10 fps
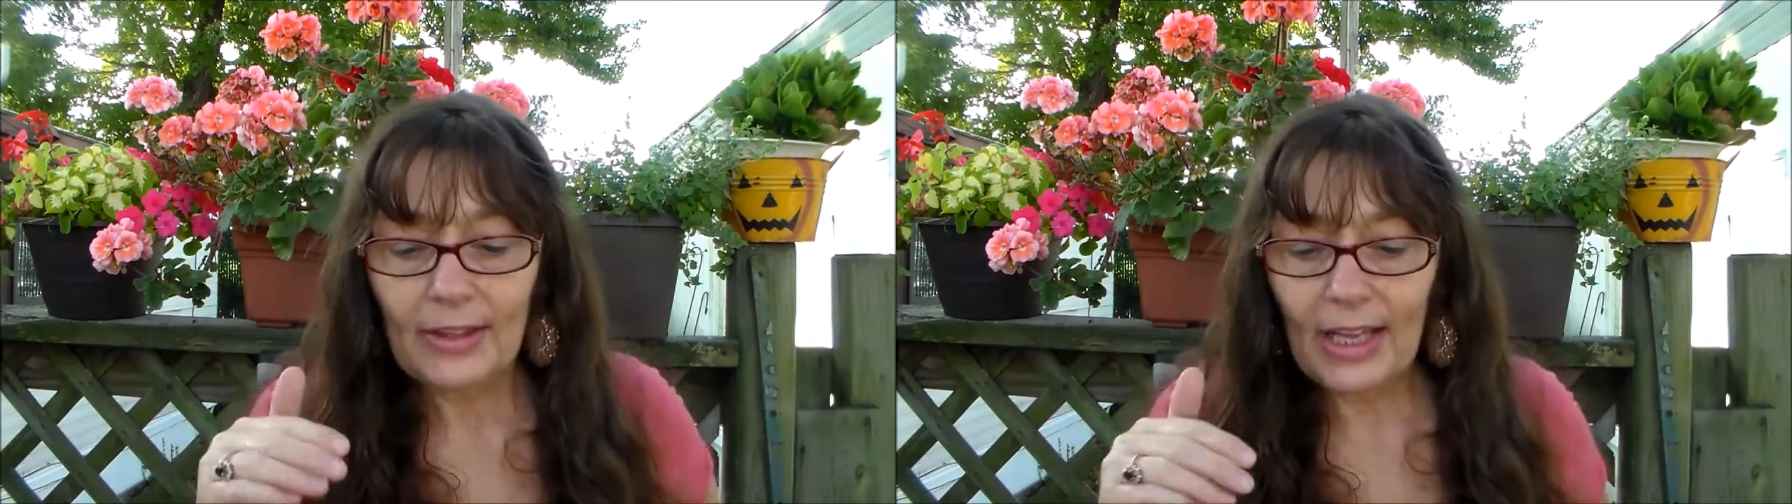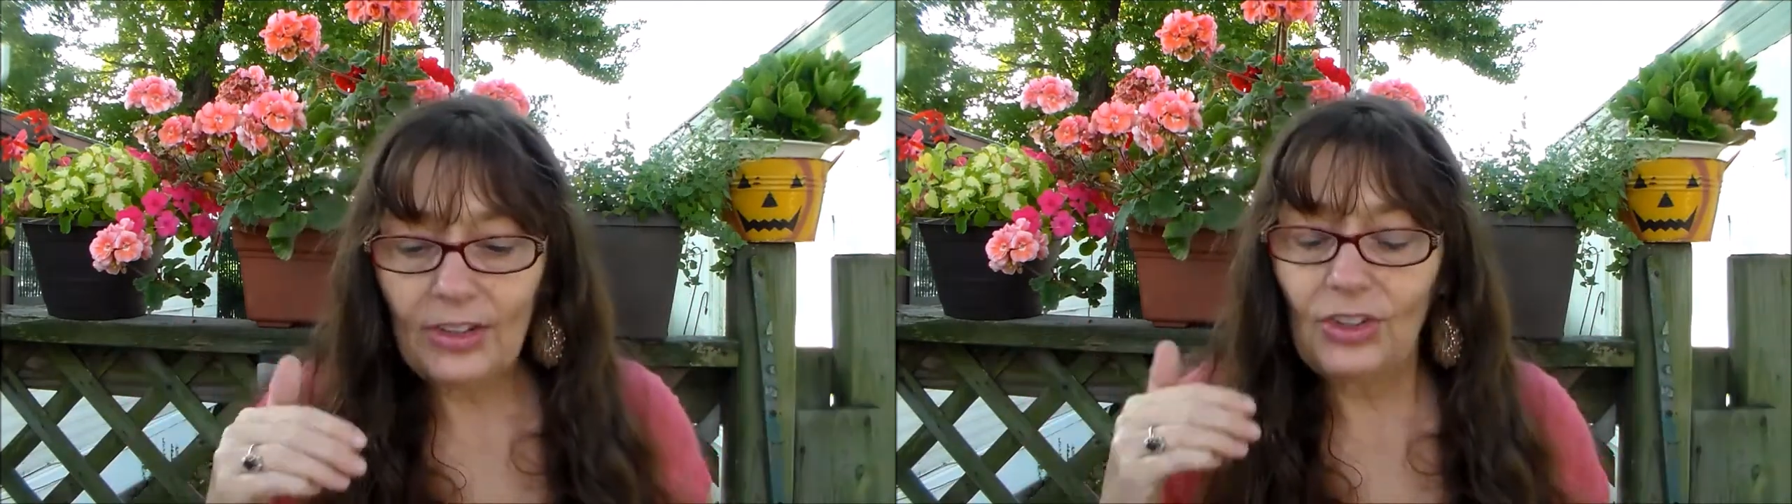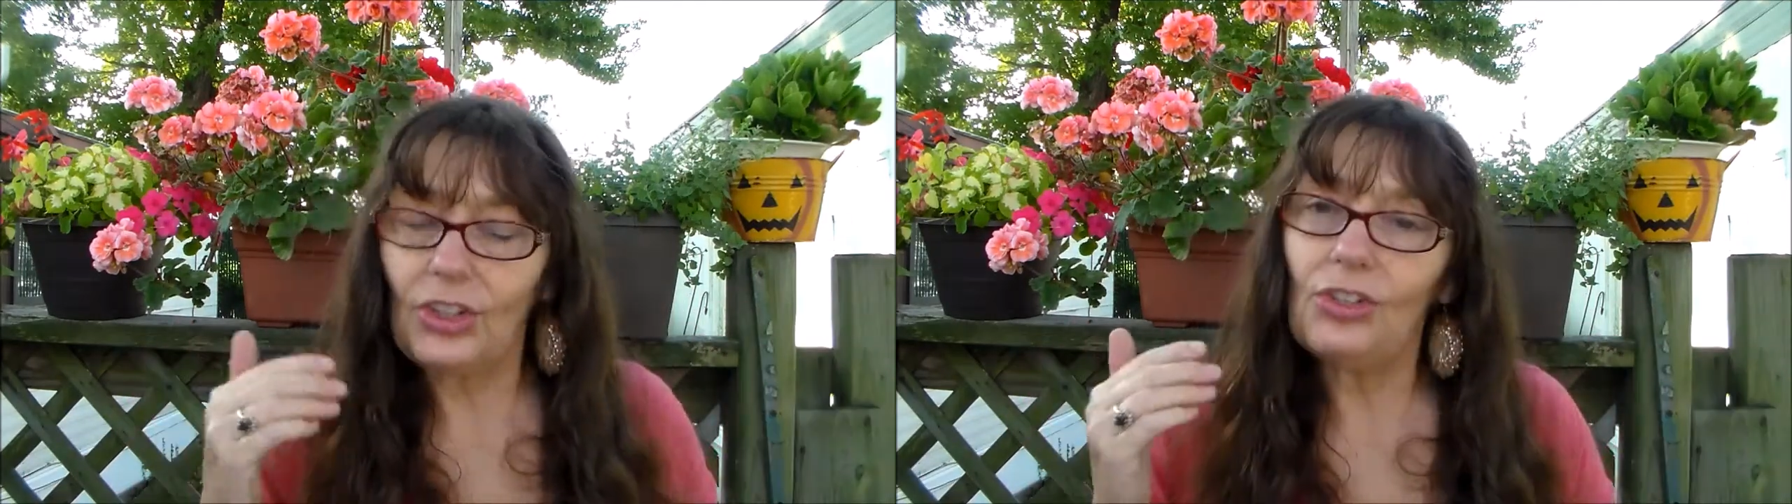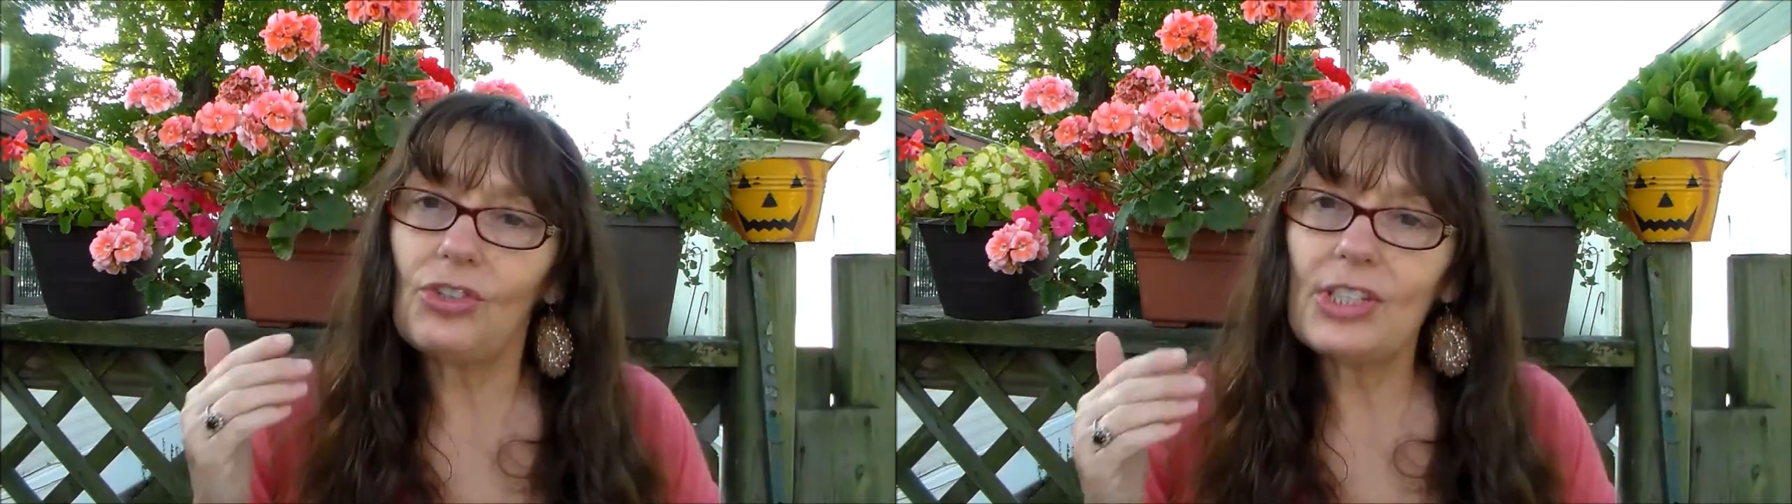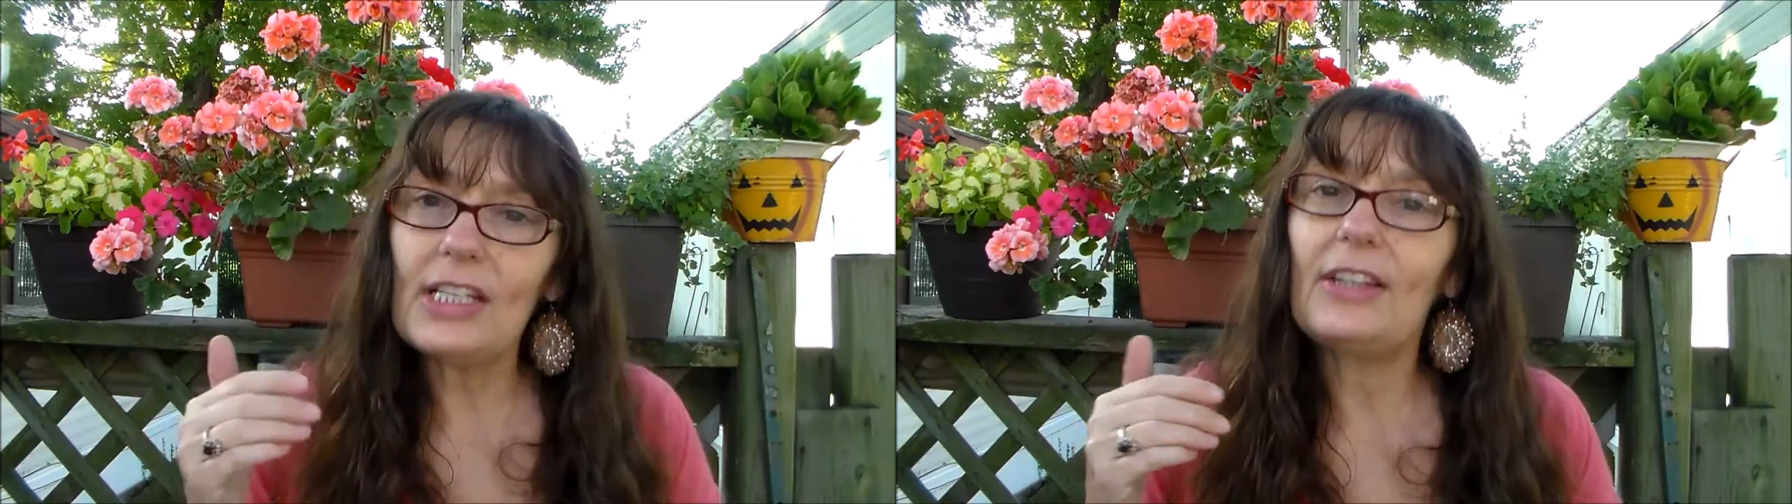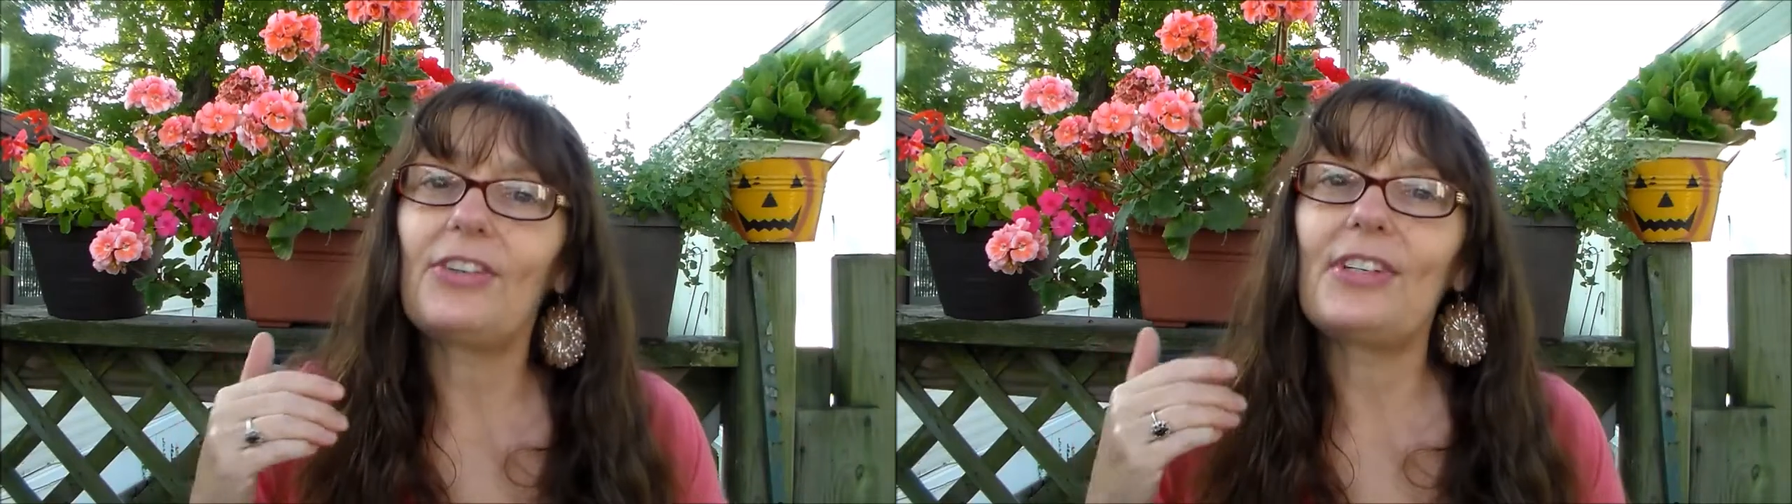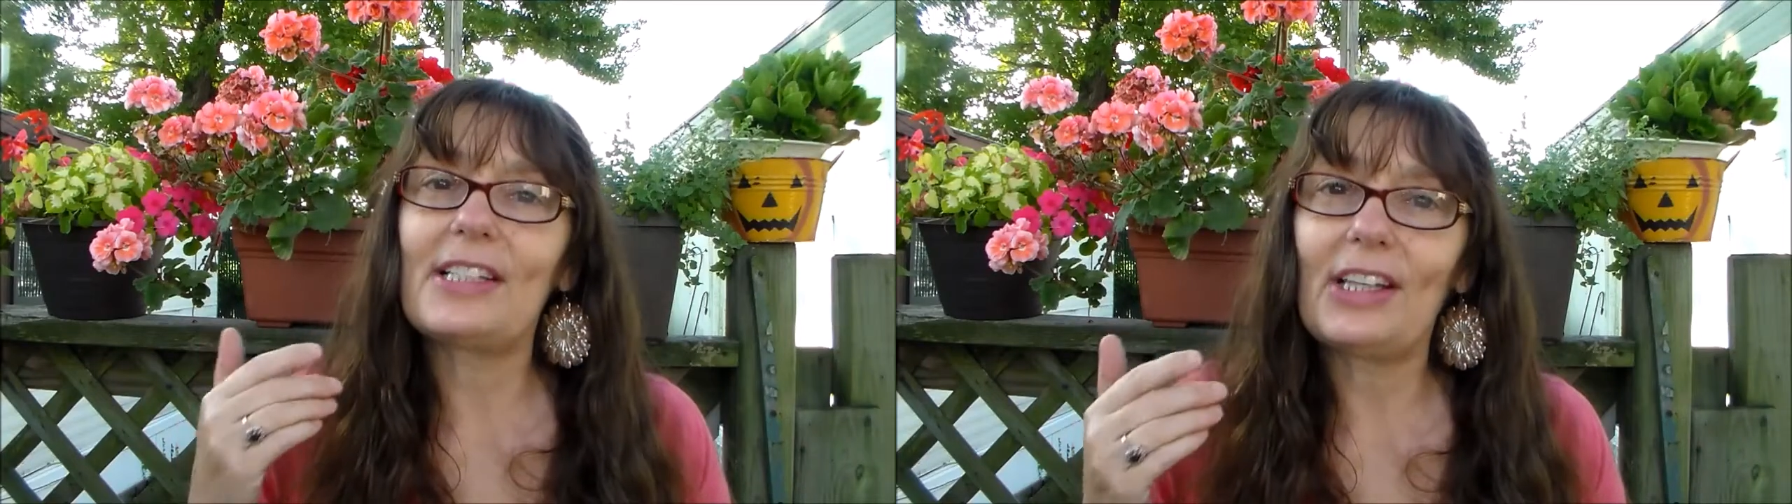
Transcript: then you see there is